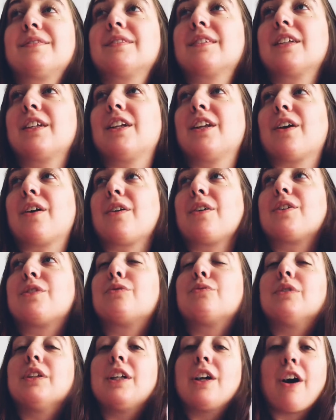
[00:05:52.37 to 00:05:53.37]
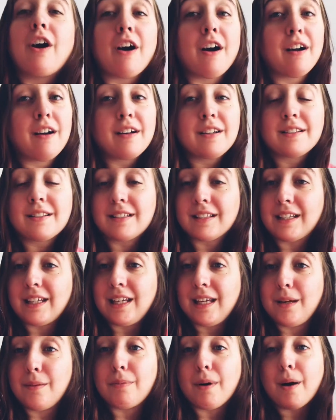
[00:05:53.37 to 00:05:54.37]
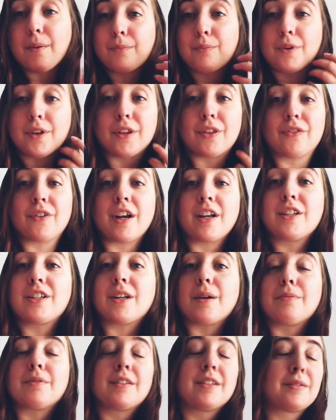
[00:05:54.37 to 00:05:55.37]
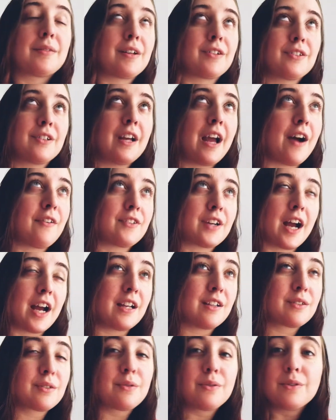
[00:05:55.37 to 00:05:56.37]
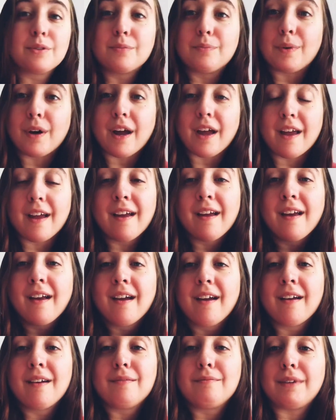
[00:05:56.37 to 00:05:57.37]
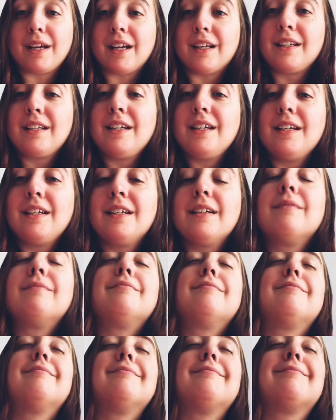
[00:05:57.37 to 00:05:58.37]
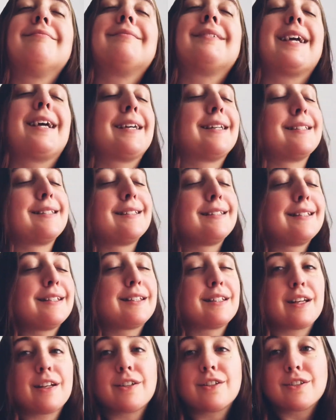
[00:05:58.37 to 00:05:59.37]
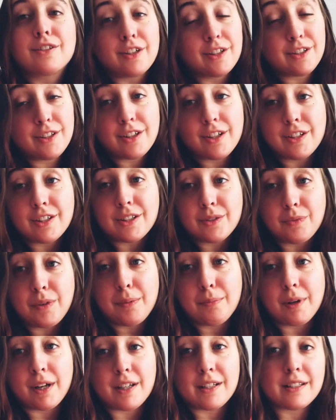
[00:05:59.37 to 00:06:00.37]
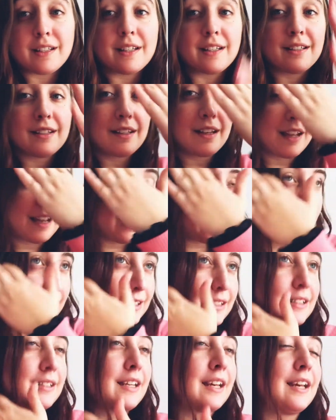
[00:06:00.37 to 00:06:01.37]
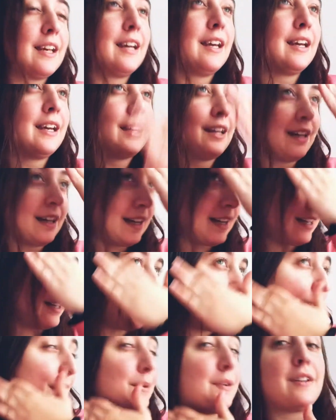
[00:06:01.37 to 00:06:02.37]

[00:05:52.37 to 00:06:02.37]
you know, it's really hard to keep up with friendships, especially after high school. But Mandie is such a sweet person, and I would